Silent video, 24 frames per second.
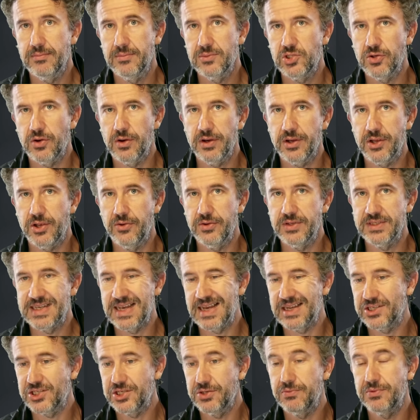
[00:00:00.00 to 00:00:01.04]
Dorico has
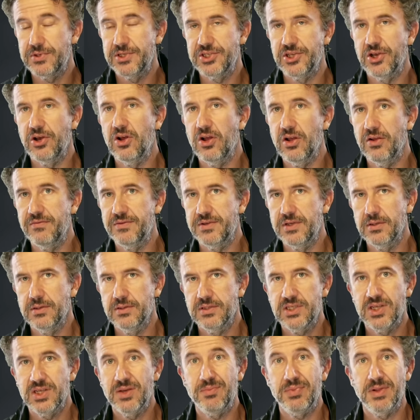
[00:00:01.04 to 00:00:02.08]
actually resolved
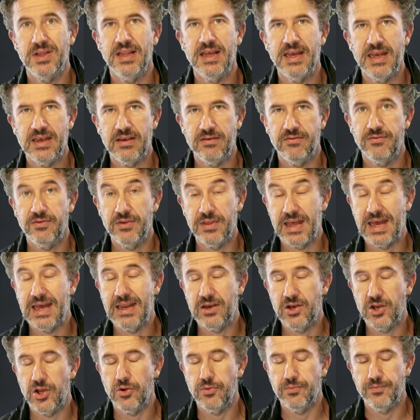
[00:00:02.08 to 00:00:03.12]
to play for that
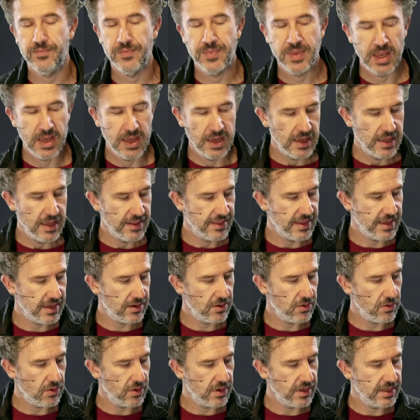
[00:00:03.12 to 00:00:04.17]
note.
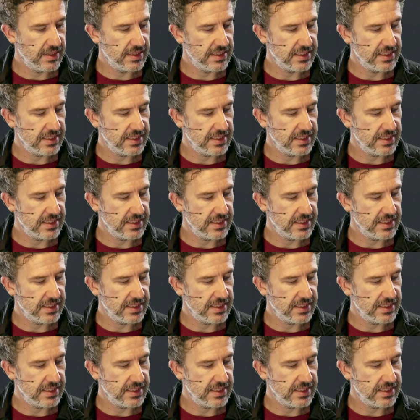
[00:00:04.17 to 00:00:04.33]
Then in the